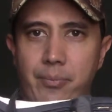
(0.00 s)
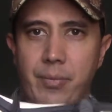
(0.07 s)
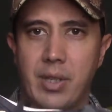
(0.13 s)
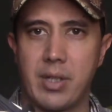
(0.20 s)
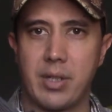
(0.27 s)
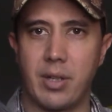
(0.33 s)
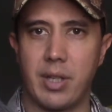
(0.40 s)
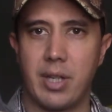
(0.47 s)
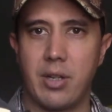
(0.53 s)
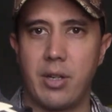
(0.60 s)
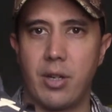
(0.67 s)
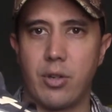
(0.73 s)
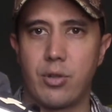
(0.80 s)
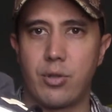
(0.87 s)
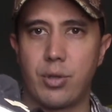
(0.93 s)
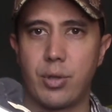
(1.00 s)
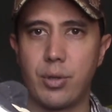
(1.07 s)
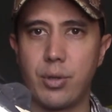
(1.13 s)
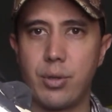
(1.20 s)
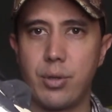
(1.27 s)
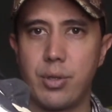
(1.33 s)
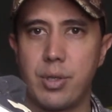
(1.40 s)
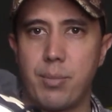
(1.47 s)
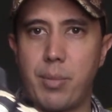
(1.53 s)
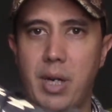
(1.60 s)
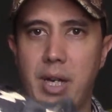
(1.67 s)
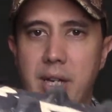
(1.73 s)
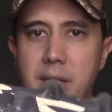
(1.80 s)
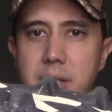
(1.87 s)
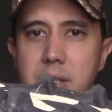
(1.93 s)
so they're not true
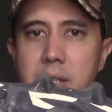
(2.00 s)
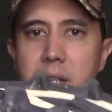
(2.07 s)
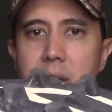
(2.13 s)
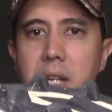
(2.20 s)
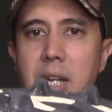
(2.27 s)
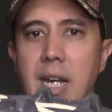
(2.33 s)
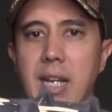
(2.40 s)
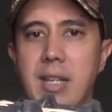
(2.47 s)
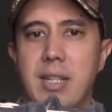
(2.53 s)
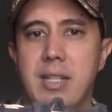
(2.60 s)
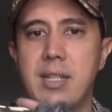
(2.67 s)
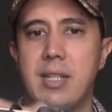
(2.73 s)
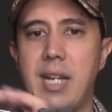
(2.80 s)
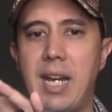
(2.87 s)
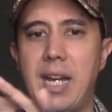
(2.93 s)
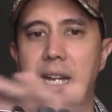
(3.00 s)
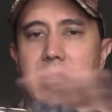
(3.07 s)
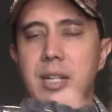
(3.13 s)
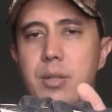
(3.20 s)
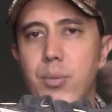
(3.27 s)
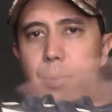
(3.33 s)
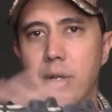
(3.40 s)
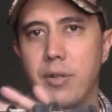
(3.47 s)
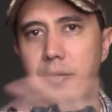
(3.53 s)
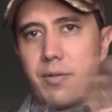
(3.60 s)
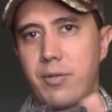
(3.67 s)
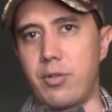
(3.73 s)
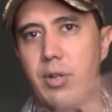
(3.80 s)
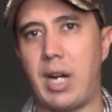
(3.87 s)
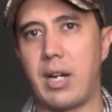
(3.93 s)
spikes, and this aids
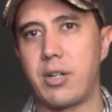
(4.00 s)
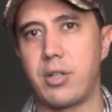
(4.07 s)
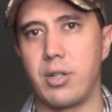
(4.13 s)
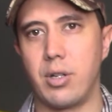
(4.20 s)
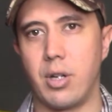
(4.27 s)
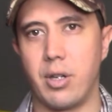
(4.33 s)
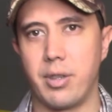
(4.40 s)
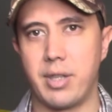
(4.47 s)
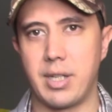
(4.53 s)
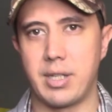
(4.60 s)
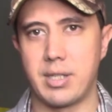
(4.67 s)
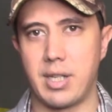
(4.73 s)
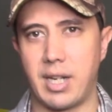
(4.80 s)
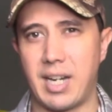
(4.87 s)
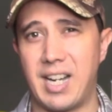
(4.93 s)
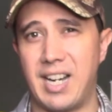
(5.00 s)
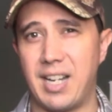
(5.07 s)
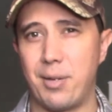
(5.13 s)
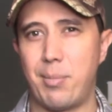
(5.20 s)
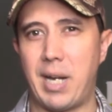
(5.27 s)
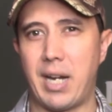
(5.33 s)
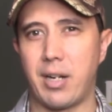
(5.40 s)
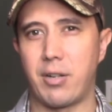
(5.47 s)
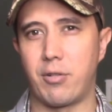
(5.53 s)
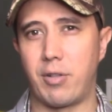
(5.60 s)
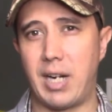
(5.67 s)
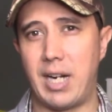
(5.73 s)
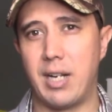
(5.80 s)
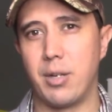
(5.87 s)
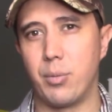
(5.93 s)
with traction on things like hard packed
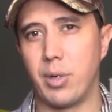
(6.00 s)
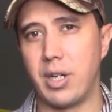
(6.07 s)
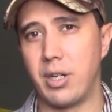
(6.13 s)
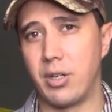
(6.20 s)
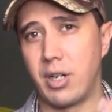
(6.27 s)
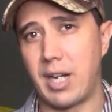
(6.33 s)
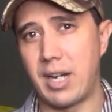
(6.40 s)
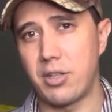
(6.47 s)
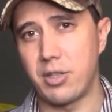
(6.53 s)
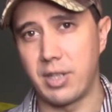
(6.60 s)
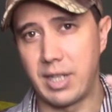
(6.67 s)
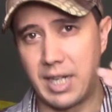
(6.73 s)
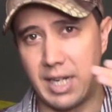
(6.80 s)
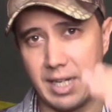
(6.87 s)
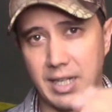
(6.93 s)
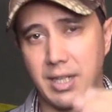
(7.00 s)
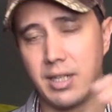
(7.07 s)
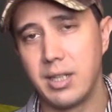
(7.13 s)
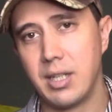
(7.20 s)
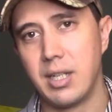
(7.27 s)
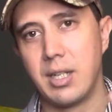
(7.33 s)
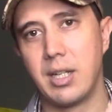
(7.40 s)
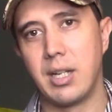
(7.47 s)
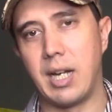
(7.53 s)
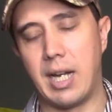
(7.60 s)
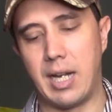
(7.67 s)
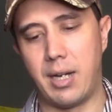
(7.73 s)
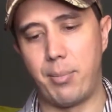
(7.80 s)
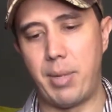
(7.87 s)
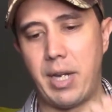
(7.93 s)
ground where you're not actually getting
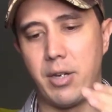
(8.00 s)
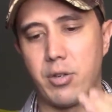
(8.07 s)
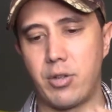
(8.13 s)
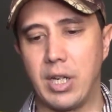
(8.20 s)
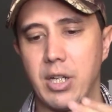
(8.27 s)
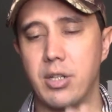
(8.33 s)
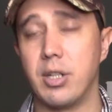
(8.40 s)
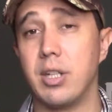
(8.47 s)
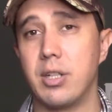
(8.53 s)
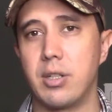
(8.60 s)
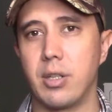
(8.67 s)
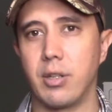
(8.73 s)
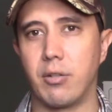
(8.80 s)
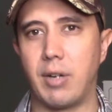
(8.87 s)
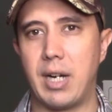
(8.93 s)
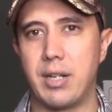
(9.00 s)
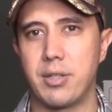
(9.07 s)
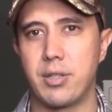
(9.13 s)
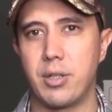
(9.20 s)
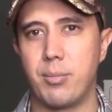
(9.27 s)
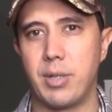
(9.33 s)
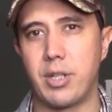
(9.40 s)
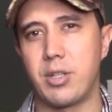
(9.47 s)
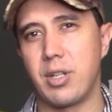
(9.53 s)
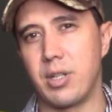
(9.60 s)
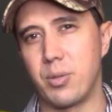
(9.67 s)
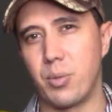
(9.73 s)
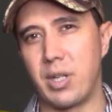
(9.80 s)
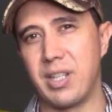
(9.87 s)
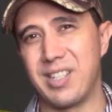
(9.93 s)
penetration into the ground so much, as
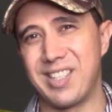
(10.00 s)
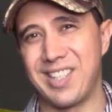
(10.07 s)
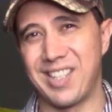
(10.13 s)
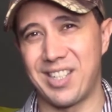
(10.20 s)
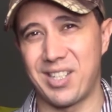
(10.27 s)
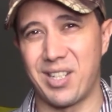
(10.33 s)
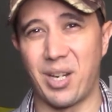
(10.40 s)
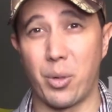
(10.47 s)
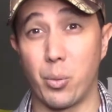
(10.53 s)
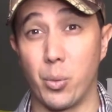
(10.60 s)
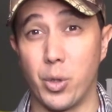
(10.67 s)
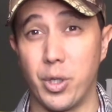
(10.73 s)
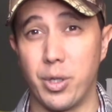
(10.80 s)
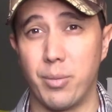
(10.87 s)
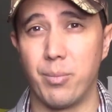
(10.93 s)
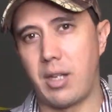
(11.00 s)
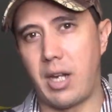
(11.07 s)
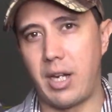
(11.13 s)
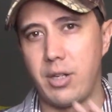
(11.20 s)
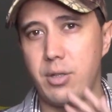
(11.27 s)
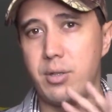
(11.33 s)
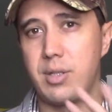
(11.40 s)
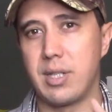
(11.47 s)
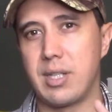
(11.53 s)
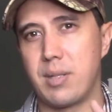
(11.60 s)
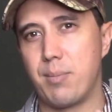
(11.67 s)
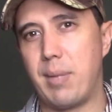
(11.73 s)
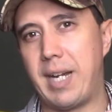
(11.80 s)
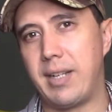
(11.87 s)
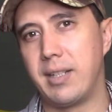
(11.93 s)
well as things like wood. I use this
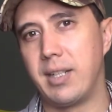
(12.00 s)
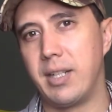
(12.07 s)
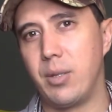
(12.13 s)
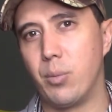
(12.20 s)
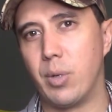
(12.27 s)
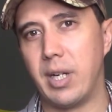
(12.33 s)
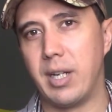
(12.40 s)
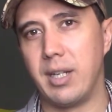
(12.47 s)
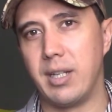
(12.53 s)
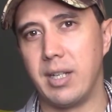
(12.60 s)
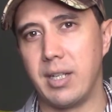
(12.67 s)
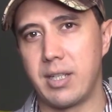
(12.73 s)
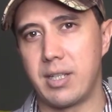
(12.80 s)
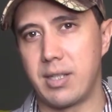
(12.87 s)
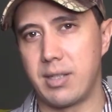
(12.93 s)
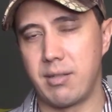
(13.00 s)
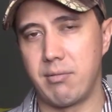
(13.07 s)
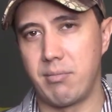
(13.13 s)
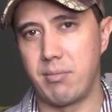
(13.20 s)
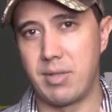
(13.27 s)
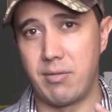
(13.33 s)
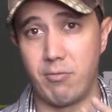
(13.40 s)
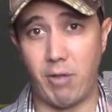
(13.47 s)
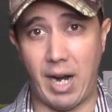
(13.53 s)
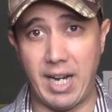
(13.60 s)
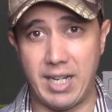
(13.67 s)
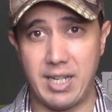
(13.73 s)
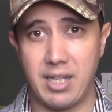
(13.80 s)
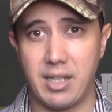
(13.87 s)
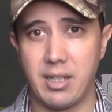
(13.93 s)
mainly when it's raining